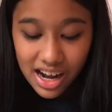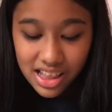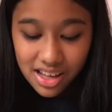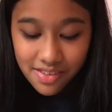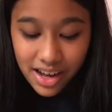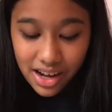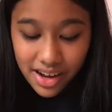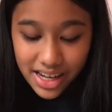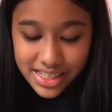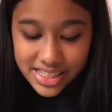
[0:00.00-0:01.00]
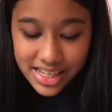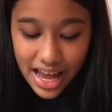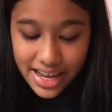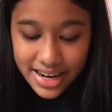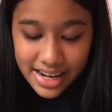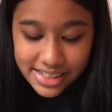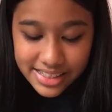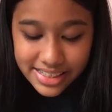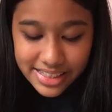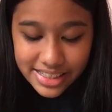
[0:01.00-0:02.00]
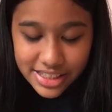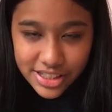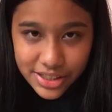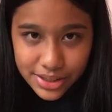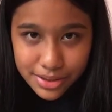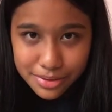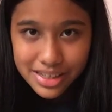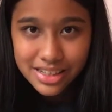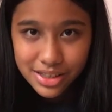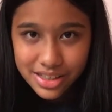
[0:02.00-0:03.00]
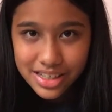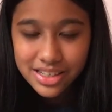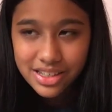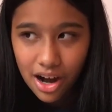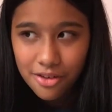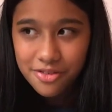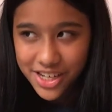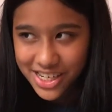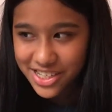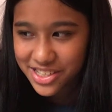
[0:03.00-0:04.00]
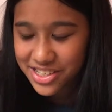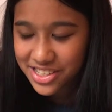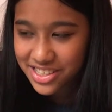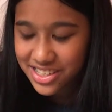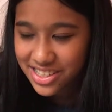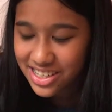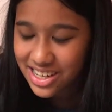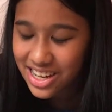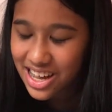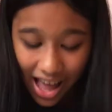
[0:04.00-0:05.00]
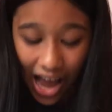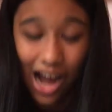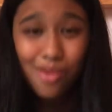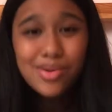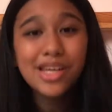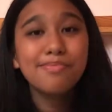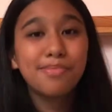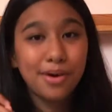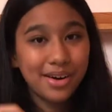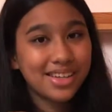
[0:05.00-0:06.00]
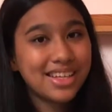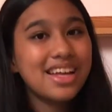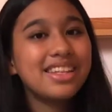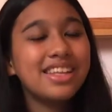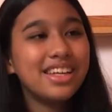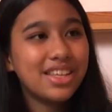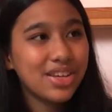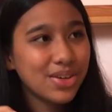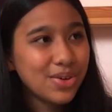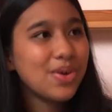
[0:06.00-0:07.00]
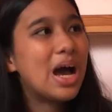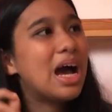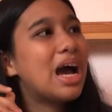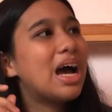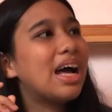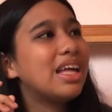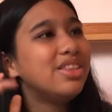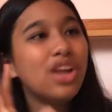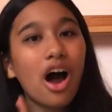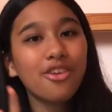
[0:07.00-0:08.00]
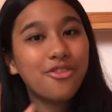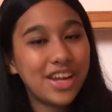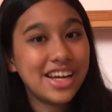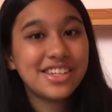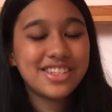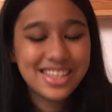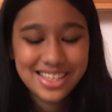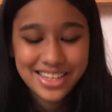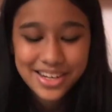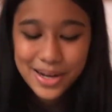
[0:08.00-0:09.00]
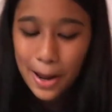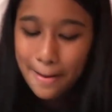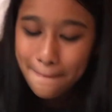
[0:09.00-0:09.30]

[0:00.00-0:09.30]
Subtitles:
I love how I said, did not finish. How many books did you not finish this year?